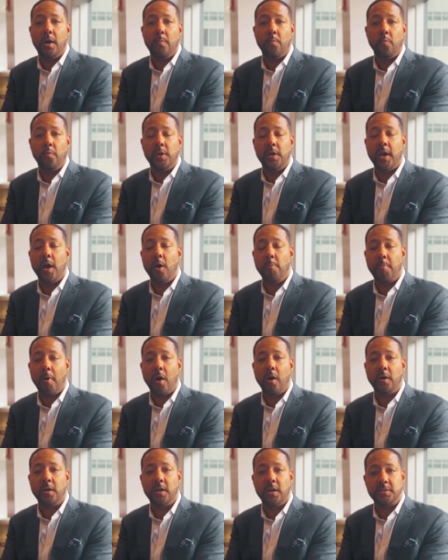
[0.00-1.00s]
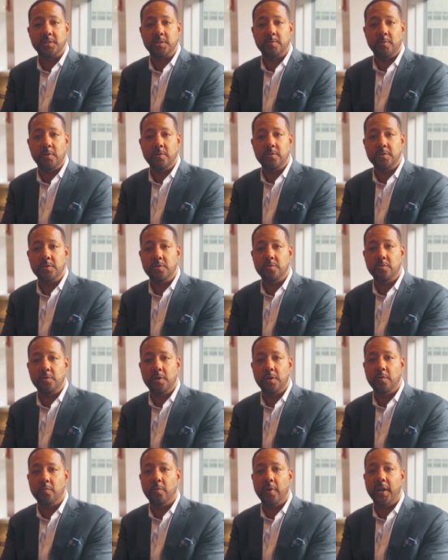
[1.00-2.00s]
we help our customers, who
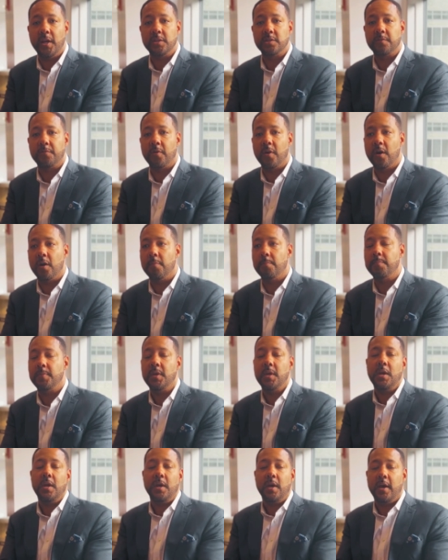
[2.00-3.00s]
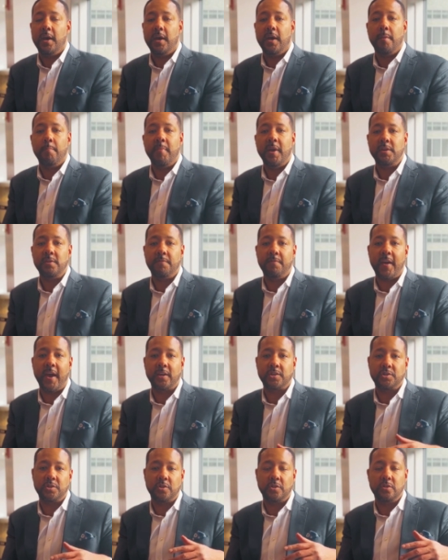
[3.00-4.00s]
could range from
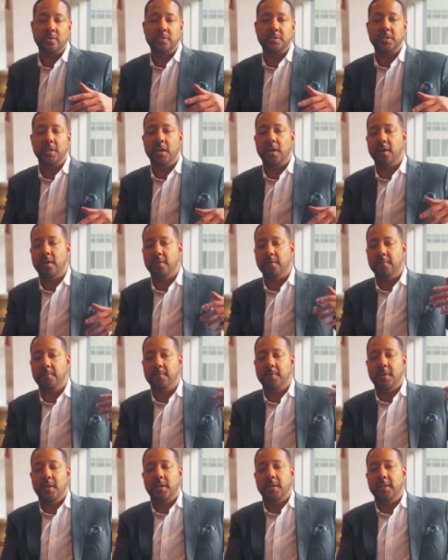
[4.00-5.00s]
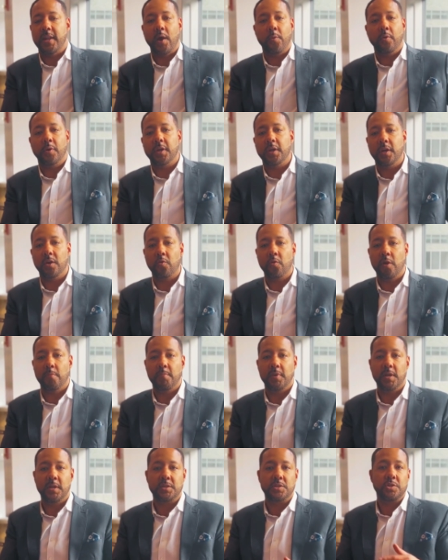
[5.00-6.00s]
manufacturers of networking
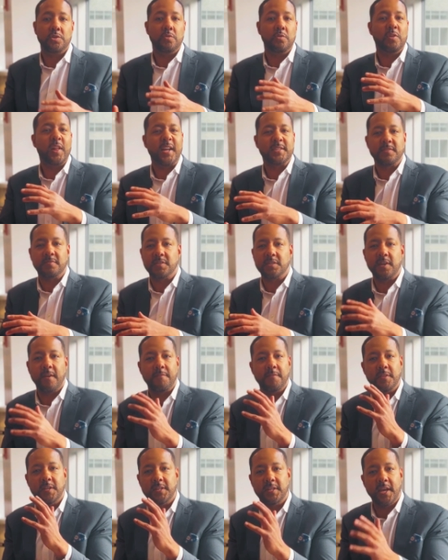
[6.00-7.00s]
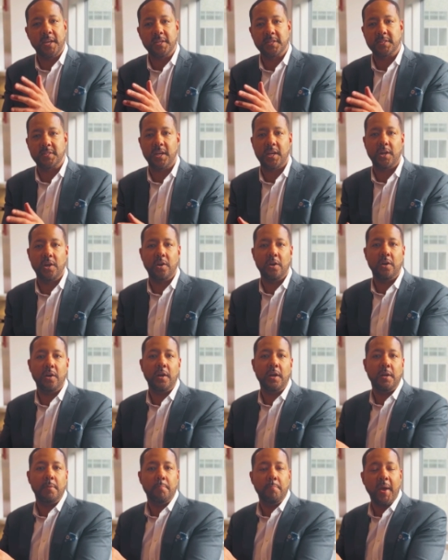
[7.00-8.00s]
equipment to lots of stuff in the data center
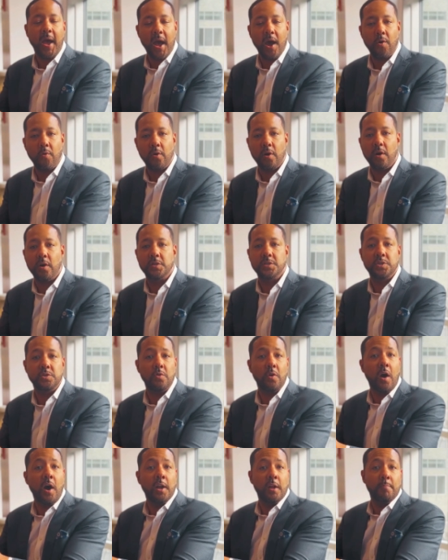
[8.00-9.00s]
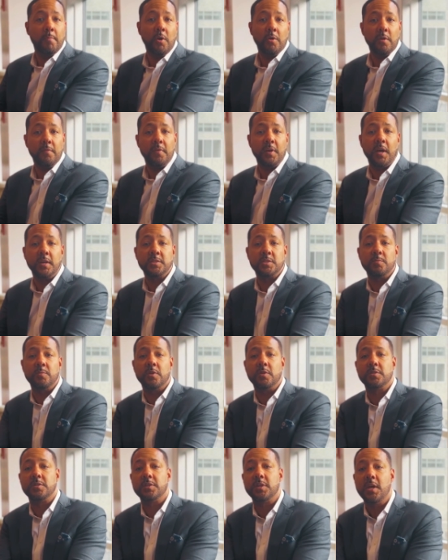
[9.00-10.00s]
and power, to automotive
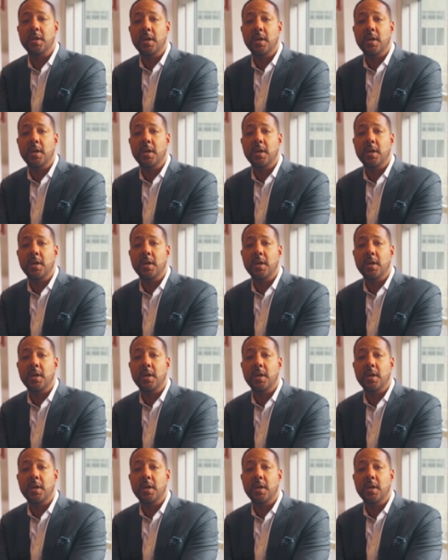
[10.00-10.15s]
customers